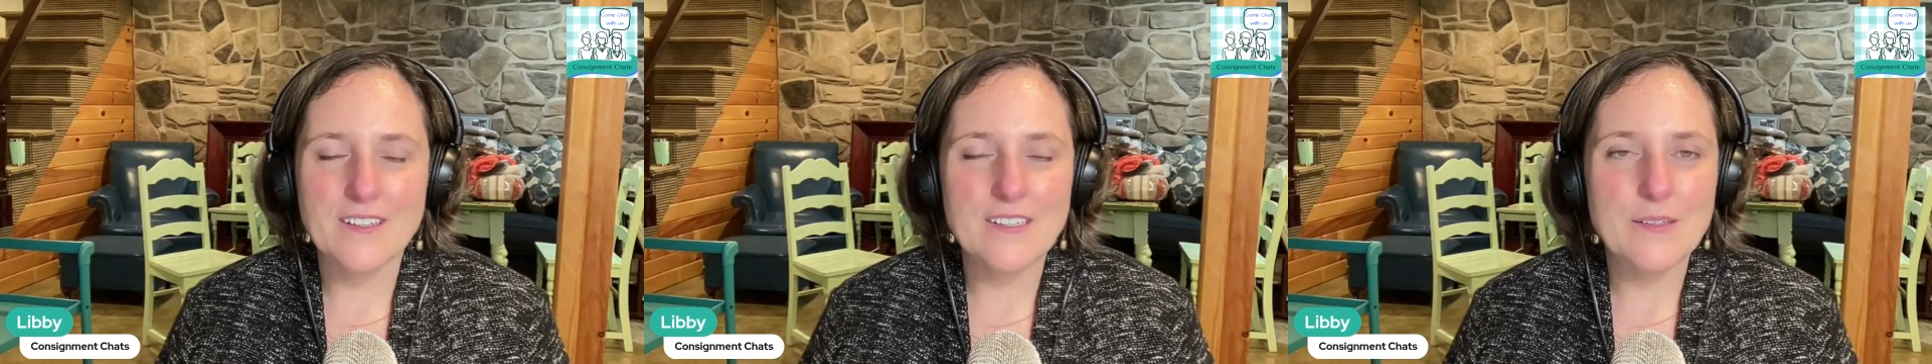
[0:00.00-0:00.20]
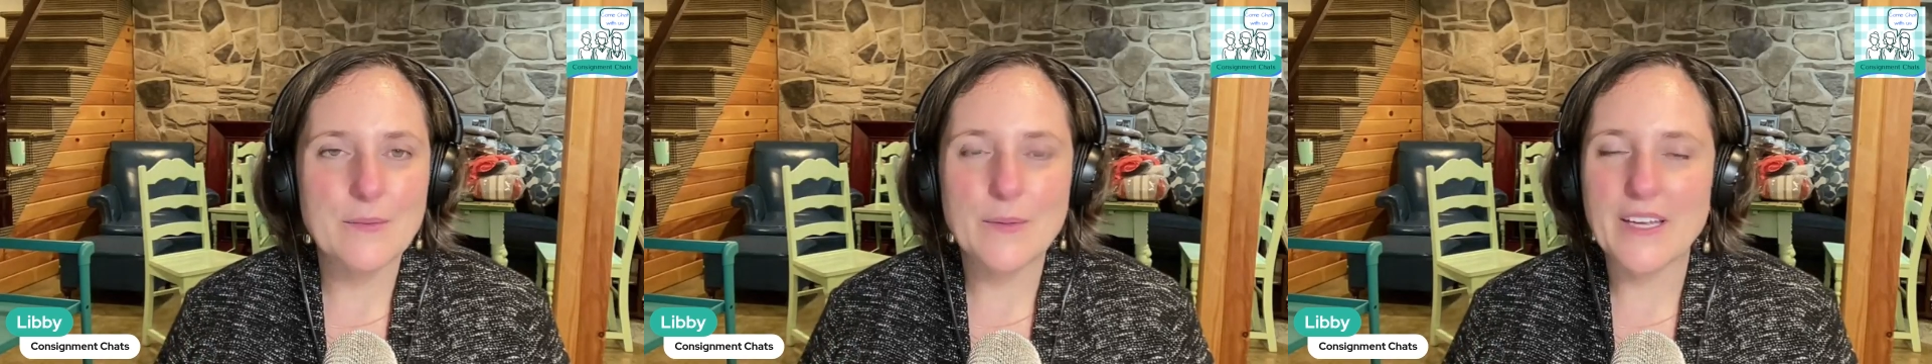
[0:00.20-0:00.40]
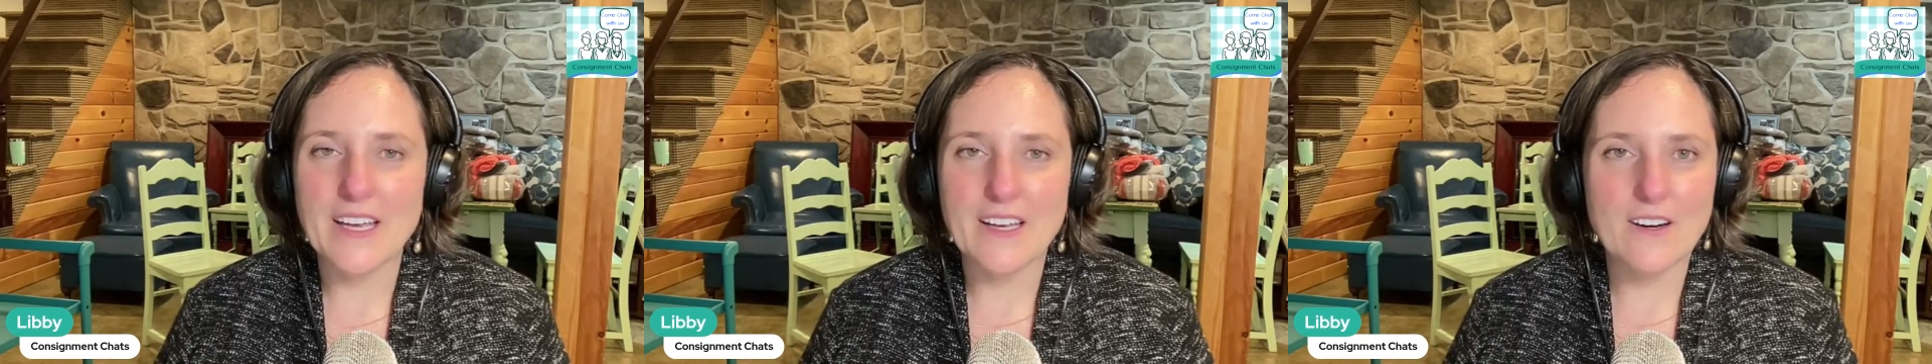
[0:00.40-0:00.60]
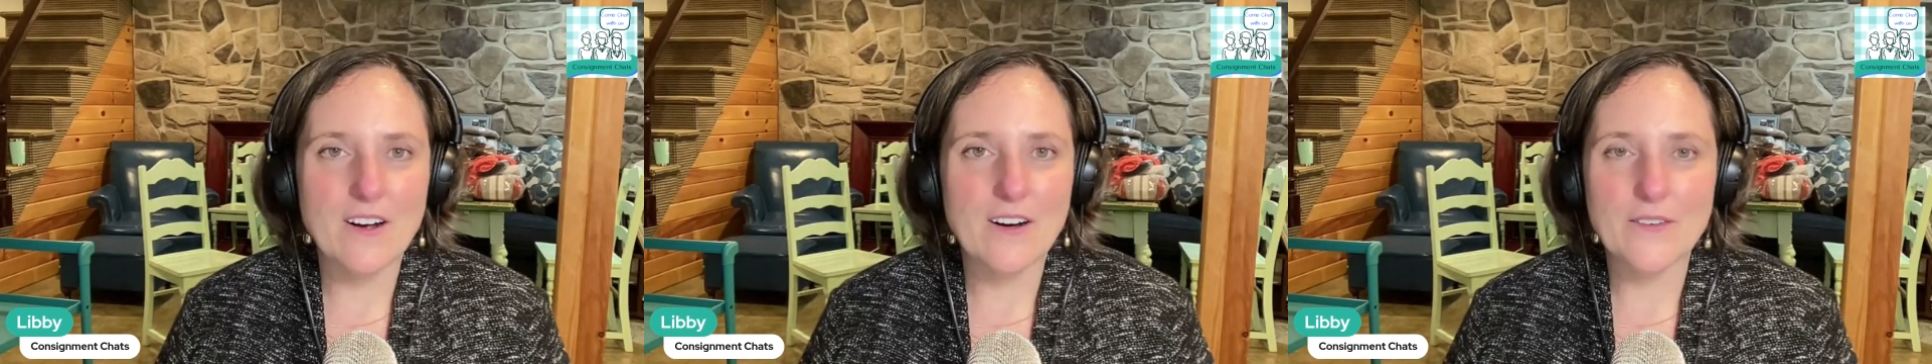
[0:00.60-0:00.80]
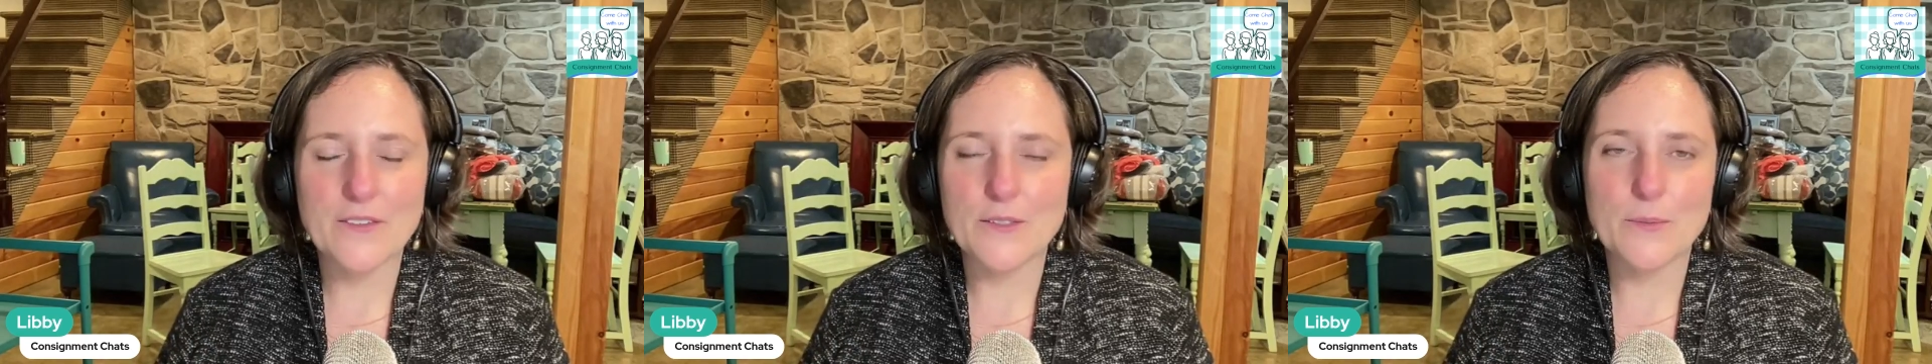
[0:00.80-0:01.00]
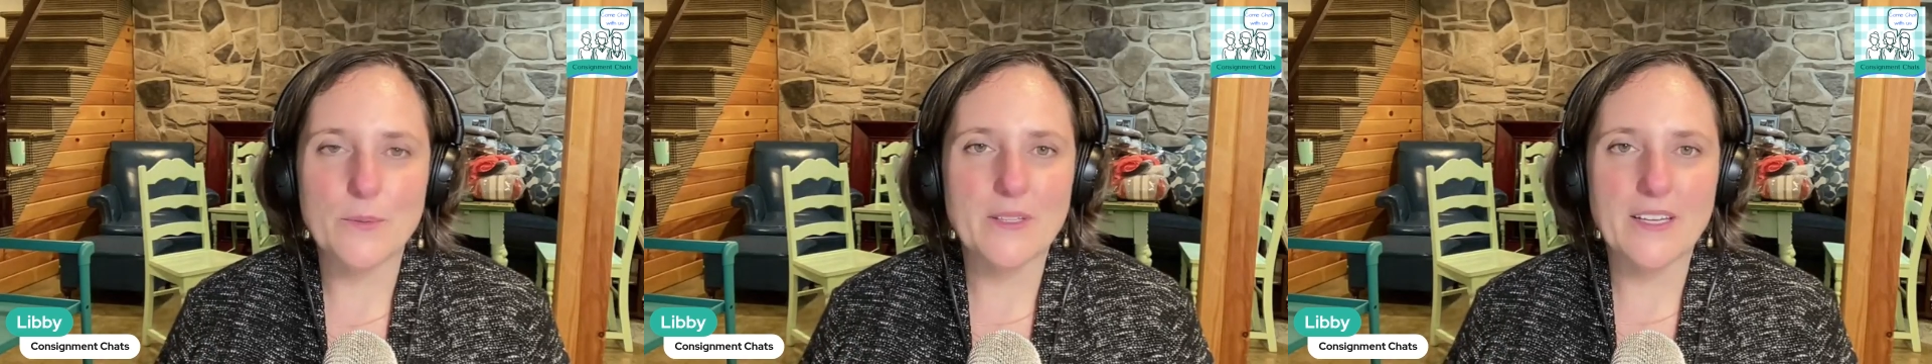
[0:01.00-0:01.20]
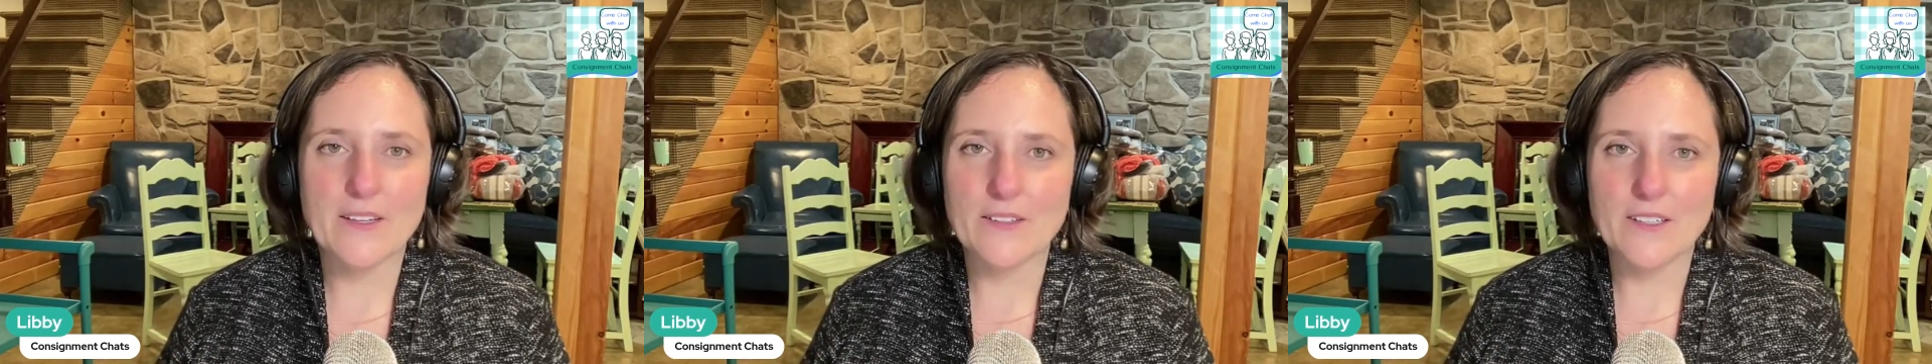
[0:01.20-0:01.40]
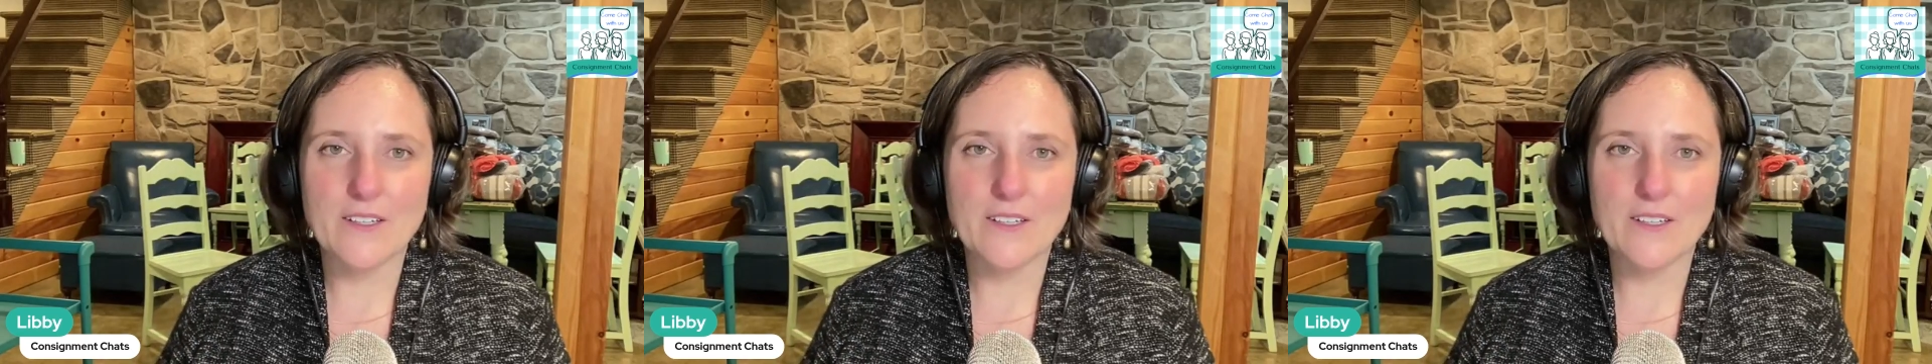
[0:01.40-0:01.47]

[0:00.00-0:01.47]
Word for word: we can't harvest without the